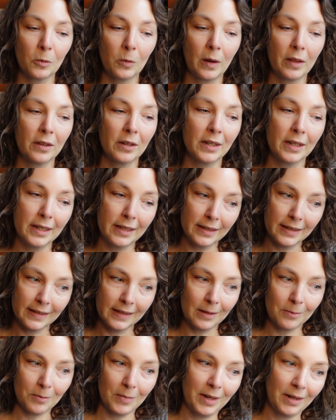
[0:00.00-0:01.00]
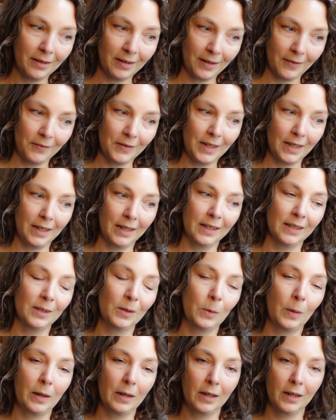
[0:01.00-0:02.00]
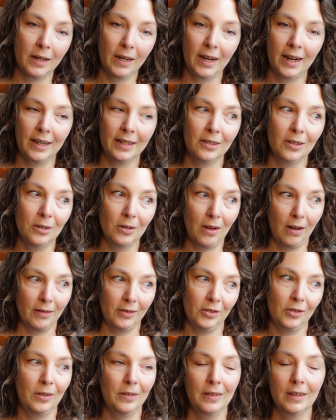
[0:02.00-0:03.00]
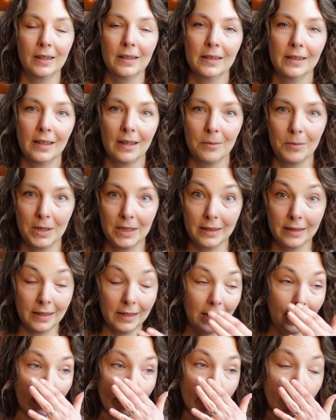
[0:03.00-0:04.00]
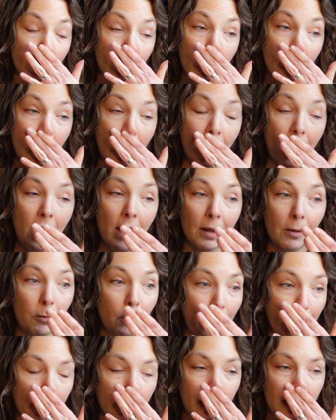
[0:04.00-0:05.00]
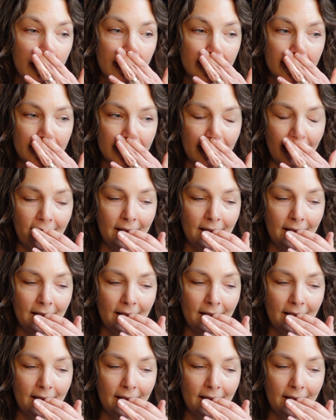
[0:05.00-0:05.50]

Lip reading: whether it's the middle of knitting a sweater and you're not sure that it's coming together, whether it's